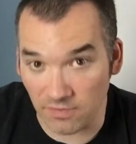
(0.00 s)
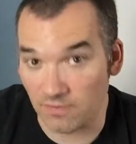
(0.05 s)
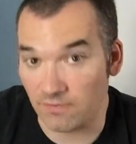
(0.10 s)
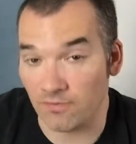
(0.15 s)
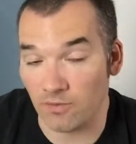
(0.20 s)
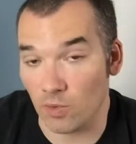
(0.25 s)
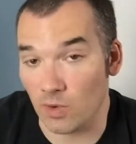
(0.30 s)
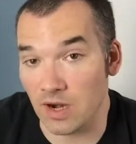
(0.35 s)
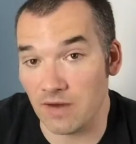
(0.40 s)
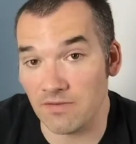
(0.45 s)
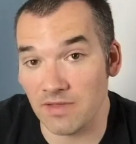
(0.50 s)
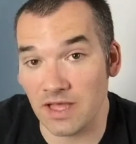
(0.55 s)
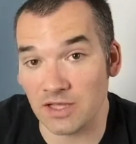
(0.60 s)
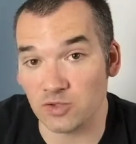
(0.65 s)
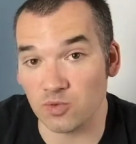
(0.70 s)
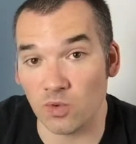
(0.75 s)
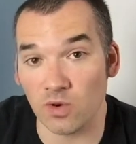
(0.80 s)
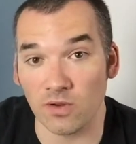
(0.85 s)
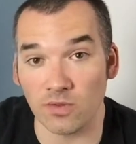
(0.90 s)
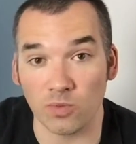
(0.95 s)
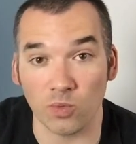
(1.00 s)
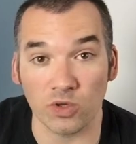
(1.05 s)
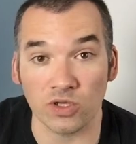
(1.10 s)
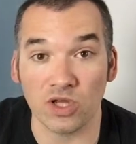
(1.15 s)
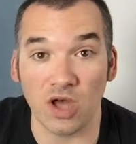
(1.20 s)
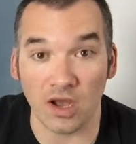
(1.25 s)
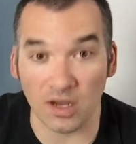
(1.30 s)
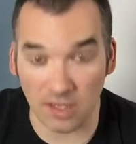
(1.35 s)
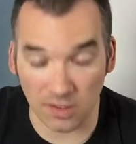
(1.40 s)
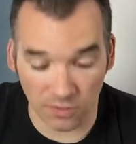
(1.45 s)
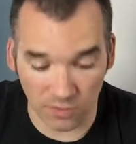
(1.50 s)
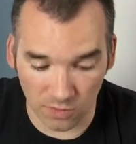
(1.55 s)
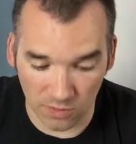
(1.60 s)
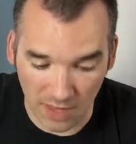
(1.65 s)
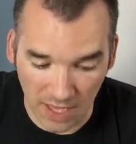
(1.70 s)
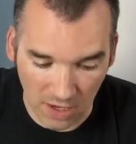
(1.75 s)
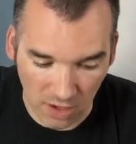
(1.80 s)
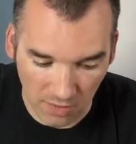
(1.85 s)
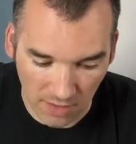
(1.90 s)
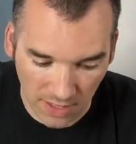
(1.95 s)
for whatever that's worth, we're talking through
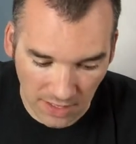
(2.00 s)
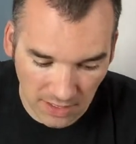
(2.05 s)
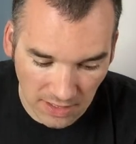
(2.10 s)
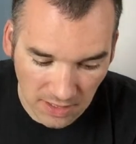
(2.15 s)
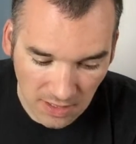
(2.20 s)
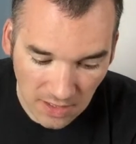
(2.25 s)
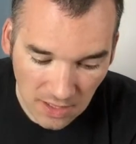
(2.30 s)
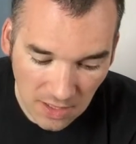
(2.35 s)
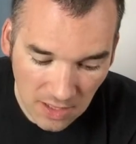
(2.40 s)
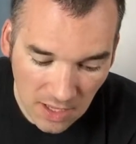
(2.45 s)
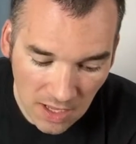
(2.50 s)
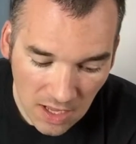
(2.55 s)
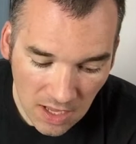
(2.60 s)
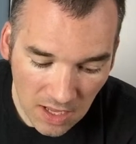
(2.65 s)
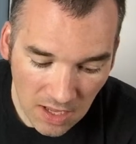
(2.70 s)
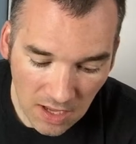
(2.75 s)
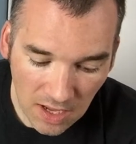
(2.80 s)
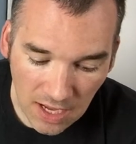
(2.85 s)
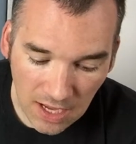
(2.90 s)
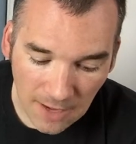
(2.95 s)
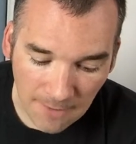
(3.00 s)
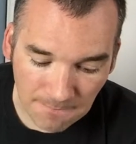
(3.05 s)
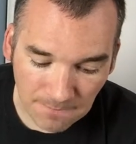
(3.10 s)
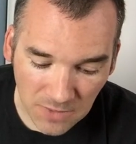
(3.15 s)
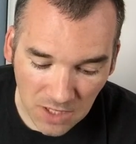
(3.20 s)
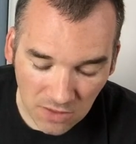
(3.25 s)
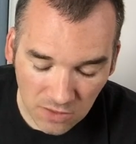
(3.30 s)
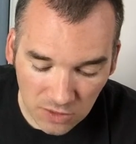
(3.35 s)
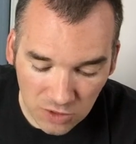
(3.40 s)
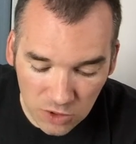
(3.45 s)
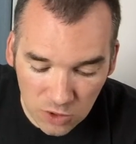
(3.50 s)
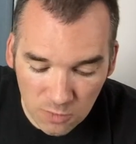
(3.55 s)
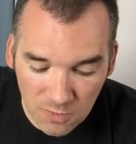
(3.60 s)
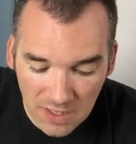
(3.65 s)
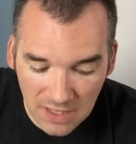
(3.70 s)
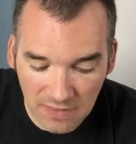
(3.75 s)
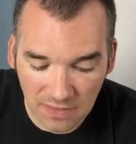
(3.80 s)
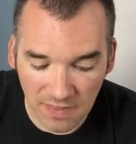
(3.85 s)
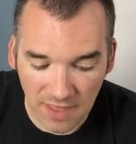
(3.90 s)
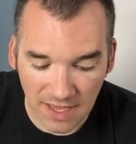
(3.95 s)
that already. The two
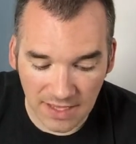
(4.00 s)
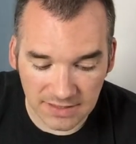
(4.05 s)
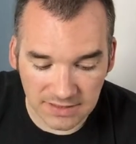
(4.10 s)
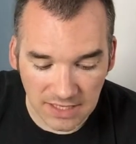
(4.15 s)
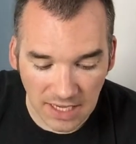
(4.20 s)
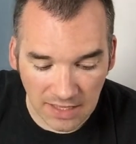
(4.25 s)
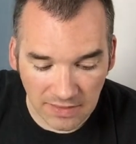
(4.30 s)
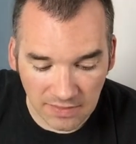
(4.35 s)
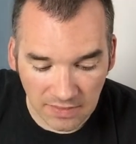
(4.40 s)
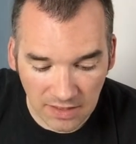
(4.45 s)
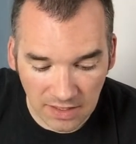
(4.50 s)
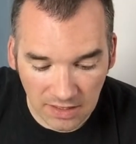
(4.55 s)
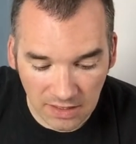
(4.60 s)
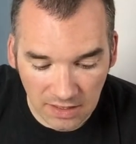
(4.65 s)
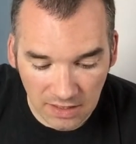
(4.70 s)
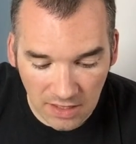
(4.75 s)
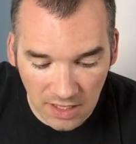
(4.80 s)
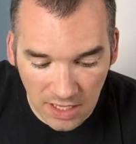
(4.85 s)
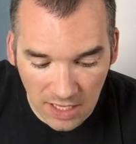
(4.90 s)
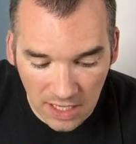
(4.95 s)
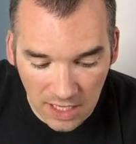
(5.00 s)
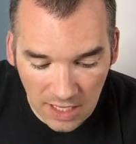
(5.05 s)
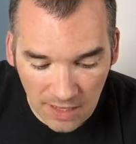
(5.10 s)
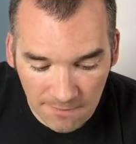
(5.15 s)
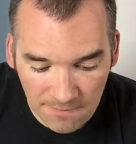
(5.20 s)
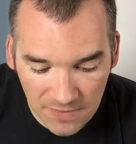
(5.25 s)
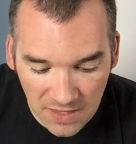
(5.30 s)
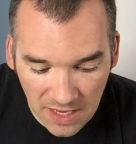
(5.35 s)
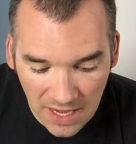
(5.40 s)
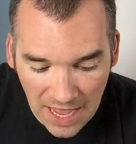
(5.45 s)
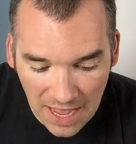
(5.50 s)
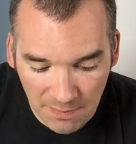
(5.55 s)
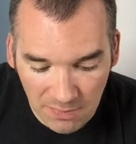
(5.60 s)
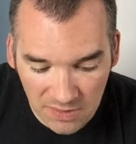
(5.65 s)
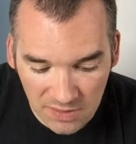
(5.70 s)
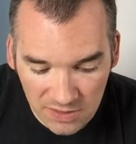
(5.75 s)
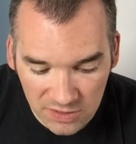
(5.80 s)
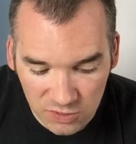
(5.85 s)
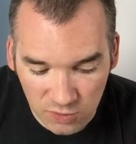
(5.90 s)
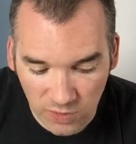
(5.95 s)
big things I think that
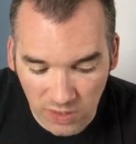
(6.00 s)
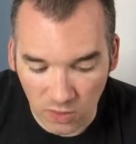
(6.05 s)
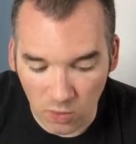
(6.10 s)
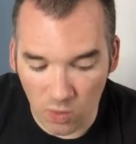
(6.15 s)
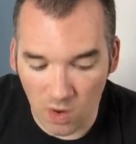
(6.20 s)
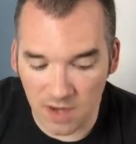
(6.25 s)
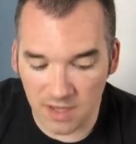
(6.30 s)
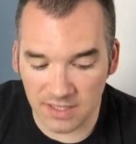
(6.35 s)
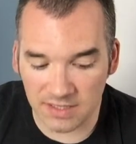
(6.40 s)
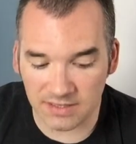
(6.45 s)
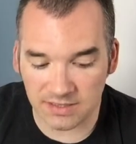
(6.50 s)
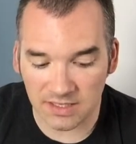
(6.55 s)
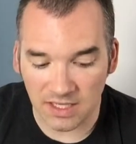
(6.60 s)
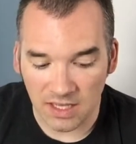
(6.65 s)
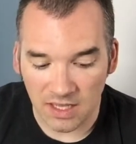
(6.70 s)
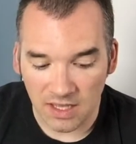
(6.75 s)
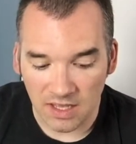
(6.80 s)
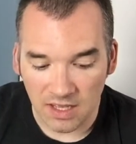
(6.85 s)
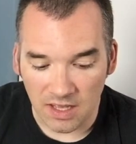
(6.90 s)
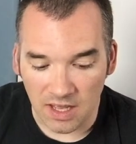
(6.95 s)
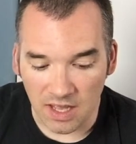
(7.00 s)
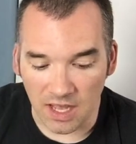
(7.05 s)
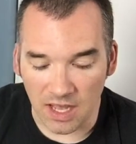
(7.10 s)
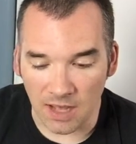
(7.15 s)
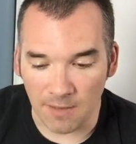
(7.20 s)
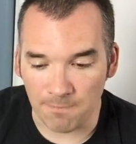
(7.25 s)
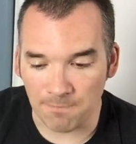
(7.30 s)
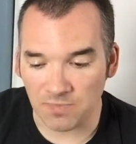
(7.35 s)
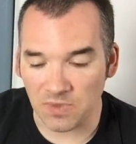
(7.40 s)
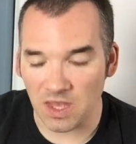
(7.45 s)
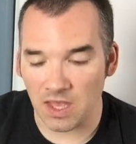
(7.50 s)
happened this week, one is an